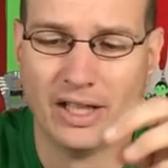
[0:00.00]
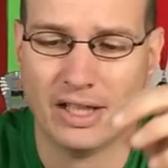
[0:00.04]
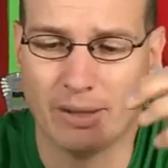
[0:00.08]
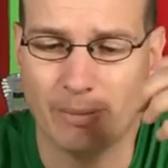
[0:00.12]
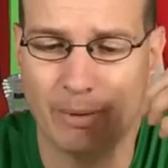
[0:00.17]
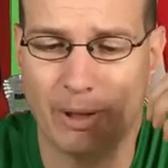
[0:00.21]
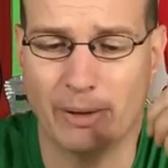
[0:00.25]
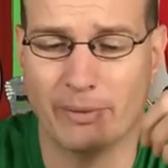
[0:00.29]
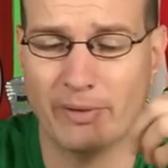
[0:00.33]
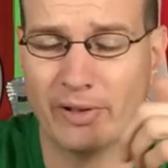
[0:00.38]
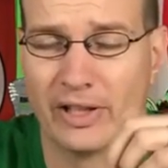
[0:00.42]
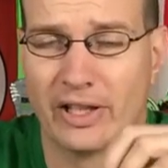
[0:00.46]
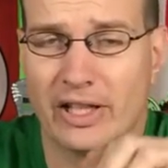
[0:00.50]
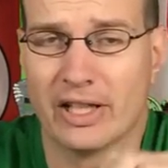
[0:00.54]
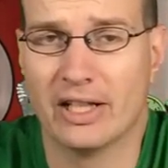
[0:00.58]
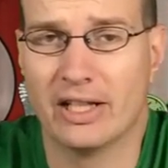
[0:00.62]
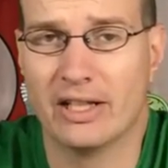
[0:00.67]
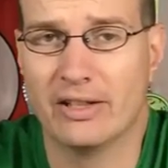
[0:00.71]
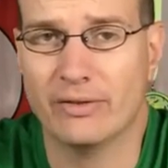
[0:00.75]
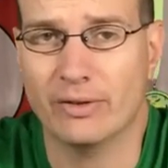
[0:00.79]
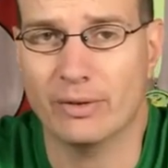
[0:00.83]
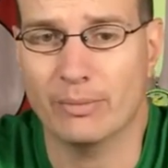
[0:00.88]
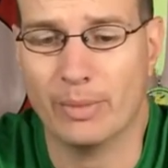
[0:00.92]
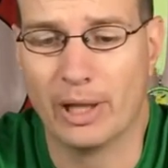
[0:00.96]
to be able to get
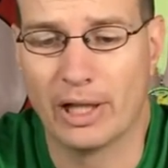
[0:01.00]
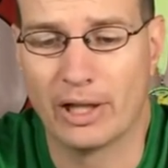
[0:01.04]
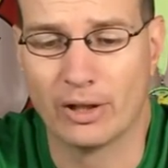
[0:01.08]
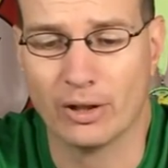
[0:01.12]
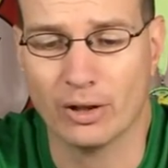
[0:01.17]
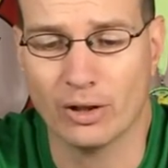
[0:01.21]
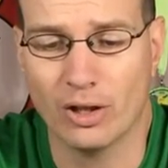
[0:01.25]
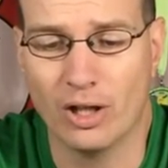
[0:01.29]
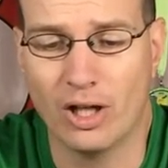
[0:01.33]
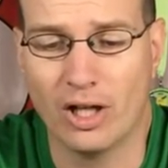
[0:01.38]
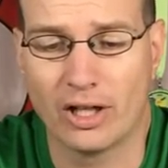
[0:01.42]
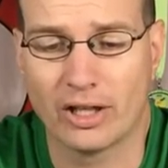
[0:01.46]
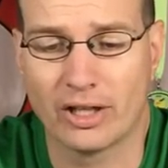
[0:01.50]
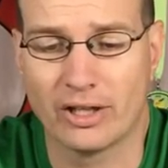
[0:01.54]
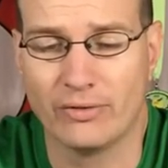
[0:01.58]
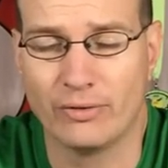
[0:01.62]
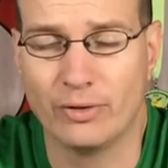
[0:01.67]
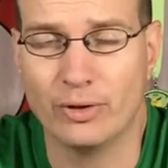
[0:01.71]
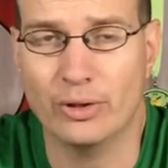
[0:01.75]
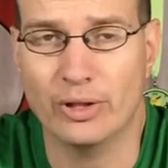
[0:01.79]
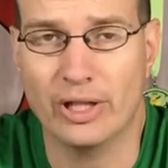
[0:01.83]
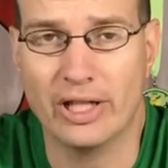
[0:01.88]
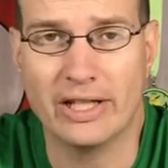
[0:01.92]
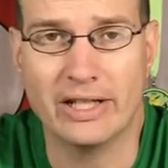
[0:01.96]
even better lock
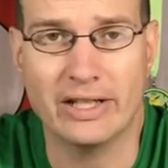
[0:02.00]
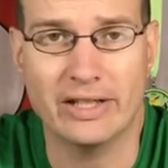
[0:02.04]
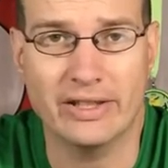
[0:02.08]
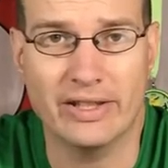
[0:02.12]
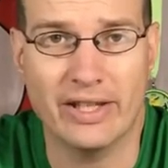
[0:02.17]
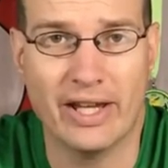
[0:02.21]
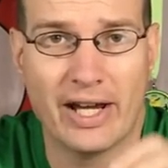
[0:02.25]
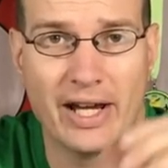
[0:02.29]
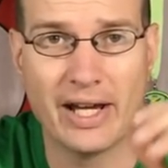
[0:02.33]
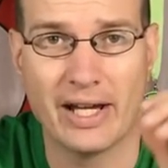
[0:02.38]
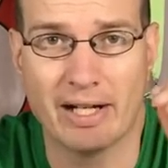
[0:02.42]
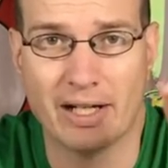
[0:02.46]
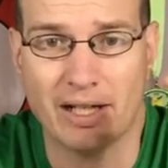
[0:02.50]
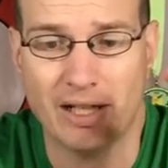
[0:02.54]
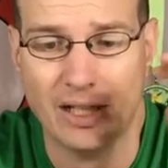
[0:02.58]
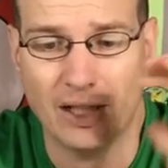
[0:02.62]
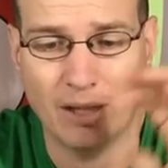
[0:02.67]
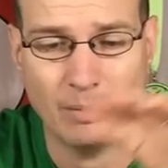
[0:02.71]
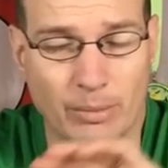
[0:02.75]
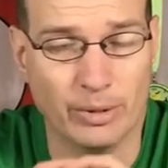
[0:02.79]
if you needed that,